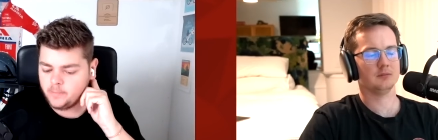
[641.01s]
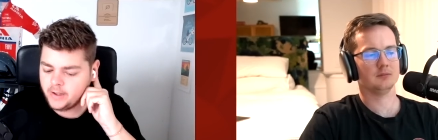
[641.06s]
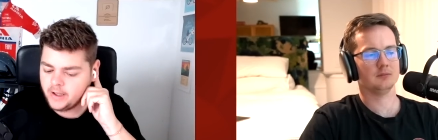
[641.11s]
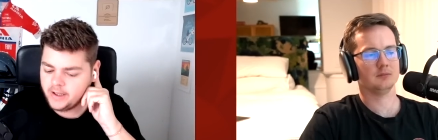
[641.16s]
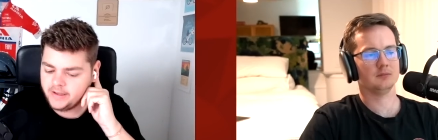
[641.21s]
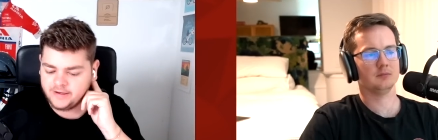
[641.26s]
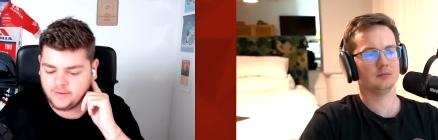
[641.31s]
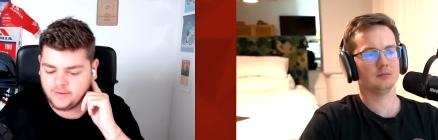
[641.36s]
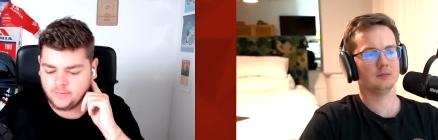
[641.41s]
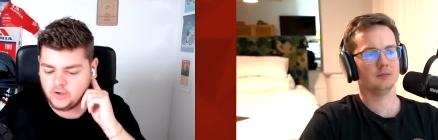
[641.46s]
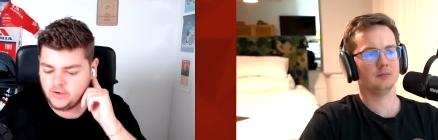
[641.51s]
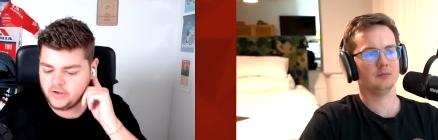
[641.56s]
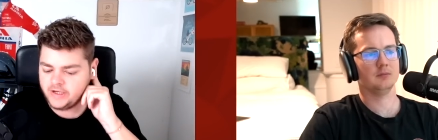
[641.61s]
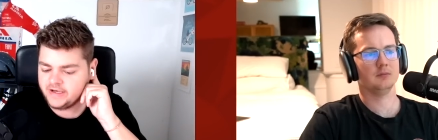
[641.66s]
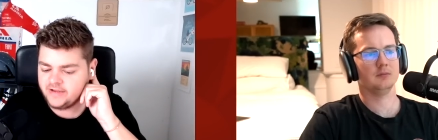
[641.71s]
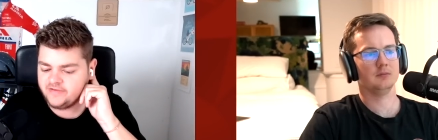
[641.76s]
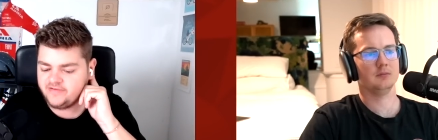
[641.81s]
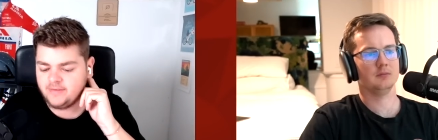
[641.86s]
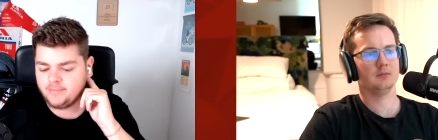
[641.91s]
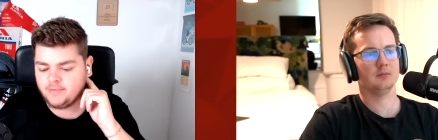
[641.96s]
Speaker 1: But then we look
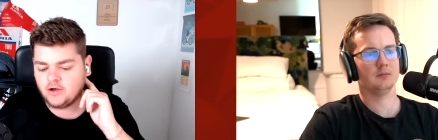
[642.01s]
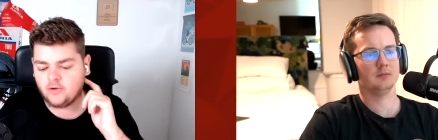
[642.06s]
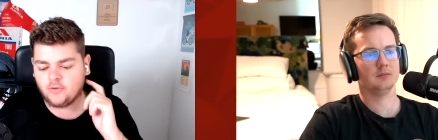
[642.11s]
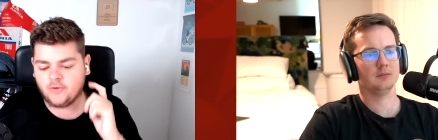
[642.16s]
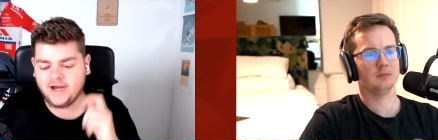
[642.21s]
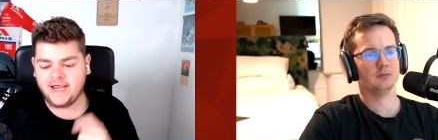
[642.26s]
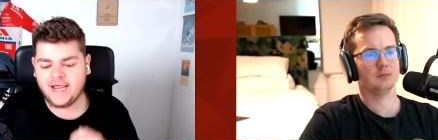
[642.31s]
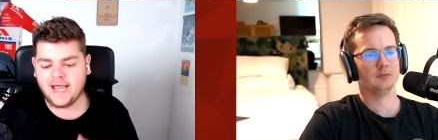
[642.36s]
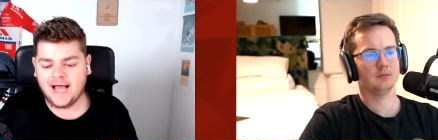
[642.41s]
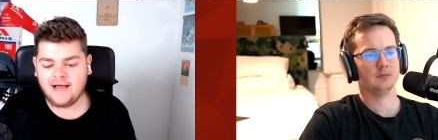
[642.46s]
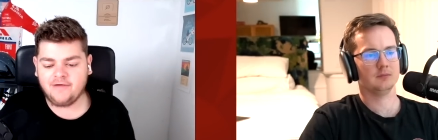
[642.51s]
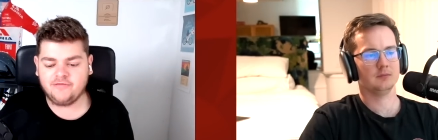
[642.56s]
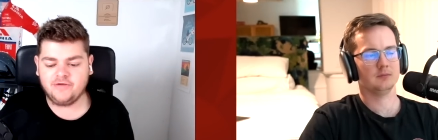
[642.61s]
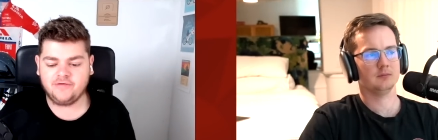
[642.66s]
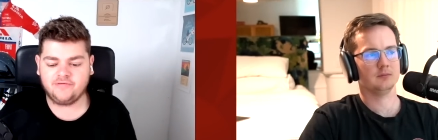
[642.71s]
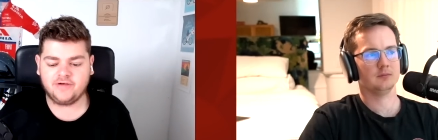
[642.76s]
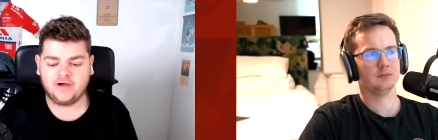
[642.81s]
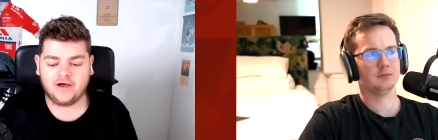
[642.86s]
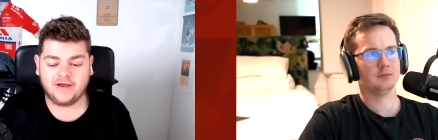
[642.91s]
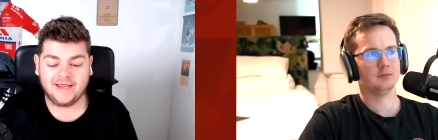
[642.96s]
at the team they already have.
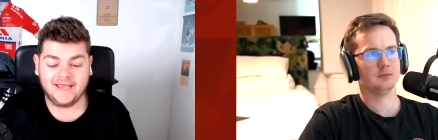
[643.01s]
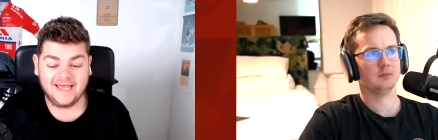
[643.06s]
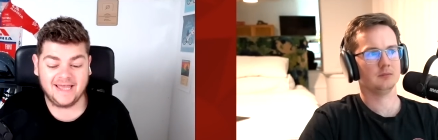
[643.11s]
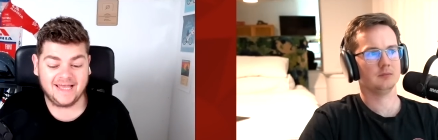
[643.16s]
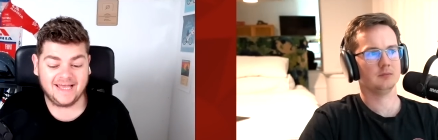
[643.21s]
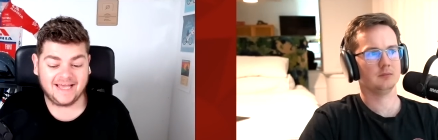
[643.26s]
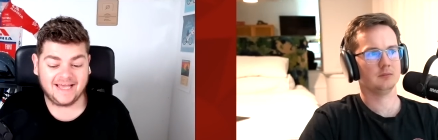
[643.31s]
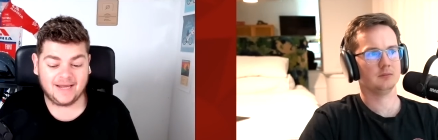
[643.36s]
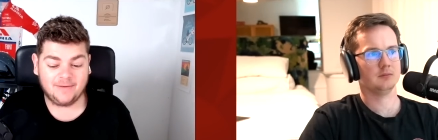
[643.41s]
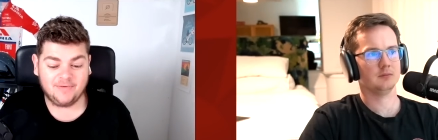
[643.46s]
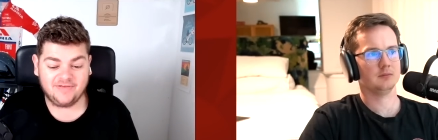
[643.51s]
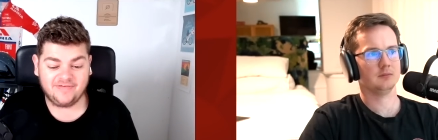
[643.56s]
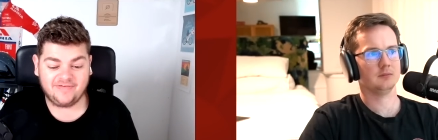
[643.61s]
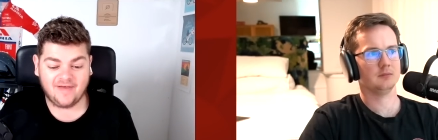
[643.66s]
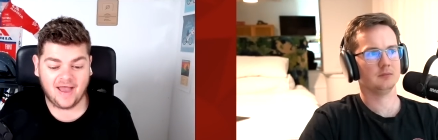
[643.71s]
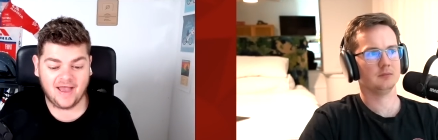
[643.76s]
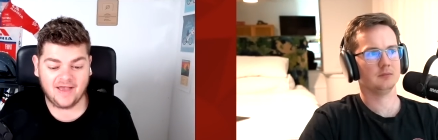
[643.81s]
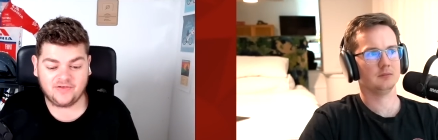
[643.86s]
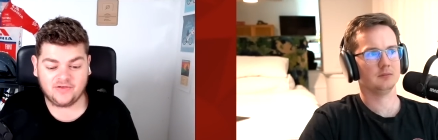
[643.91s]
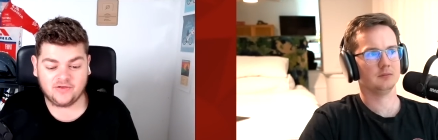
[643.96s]
We've got
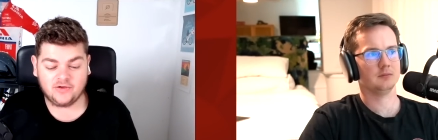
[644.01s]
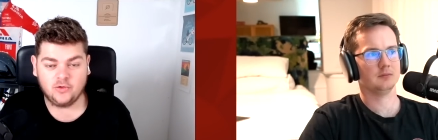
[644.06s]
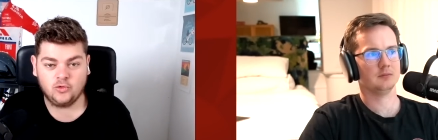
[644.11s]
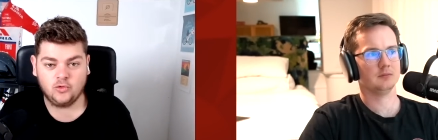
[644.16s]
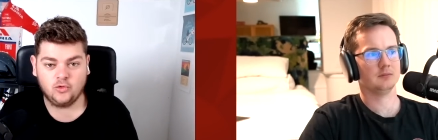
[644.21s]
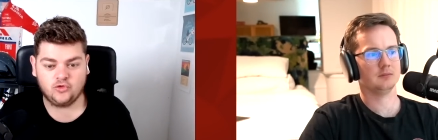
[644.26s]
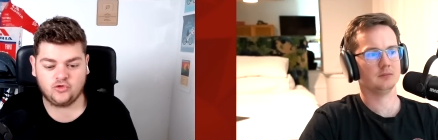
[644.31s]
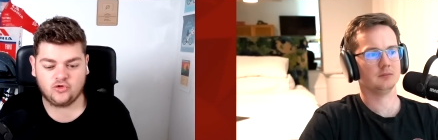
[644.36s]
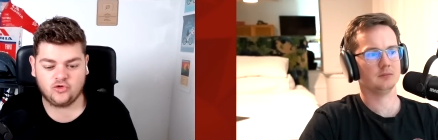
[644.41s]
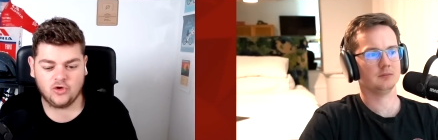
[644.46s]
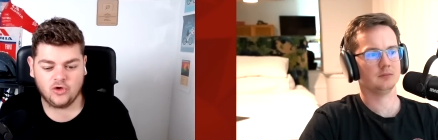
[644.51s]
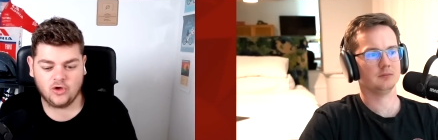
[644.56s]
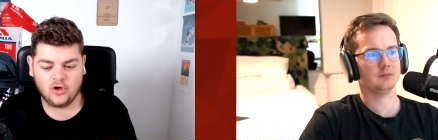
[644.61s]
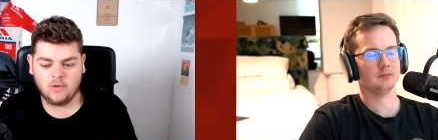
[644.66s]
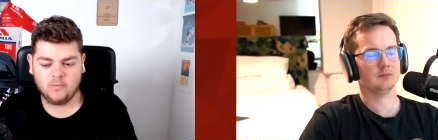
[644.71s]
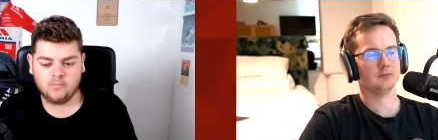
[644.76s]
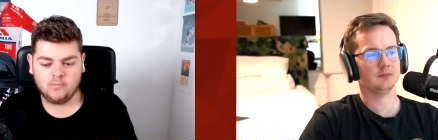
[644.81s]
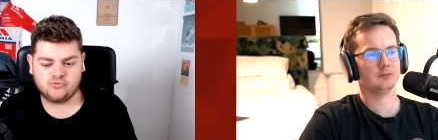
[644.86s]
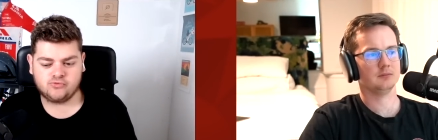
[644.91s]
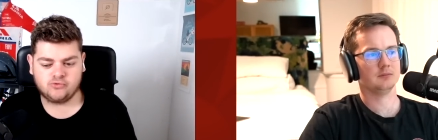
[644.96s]
Thijssen, who's
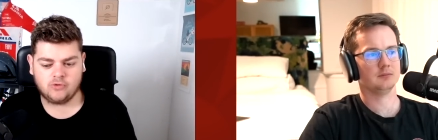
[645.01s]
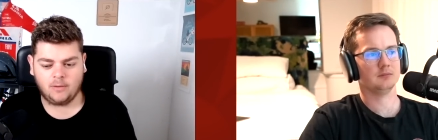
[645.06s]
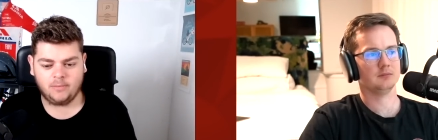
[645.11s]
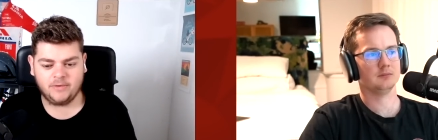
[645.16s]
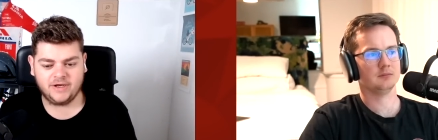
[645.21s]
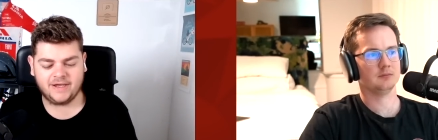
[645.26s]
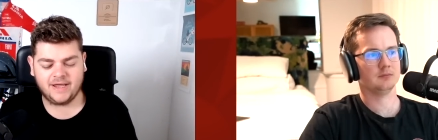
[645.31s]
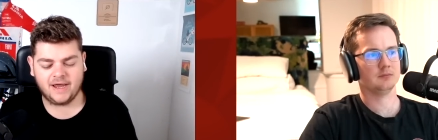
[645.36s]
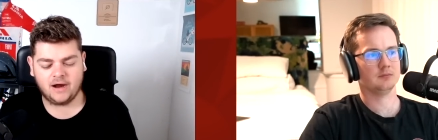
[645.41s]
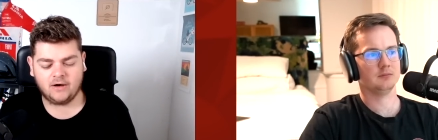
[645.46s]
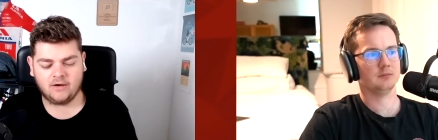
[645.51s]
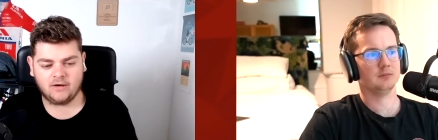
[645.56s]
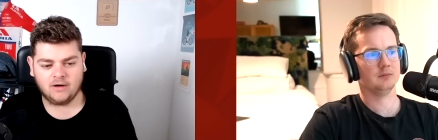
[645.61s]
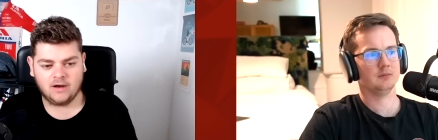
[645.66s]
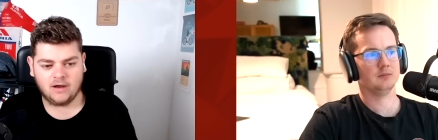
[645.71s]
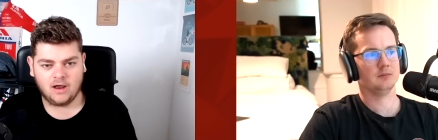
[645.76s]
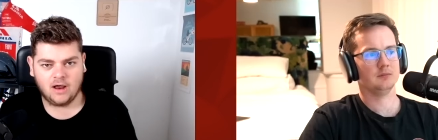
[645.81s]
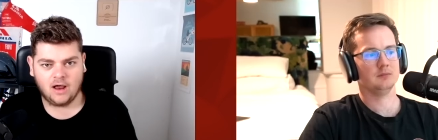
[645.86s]
probably their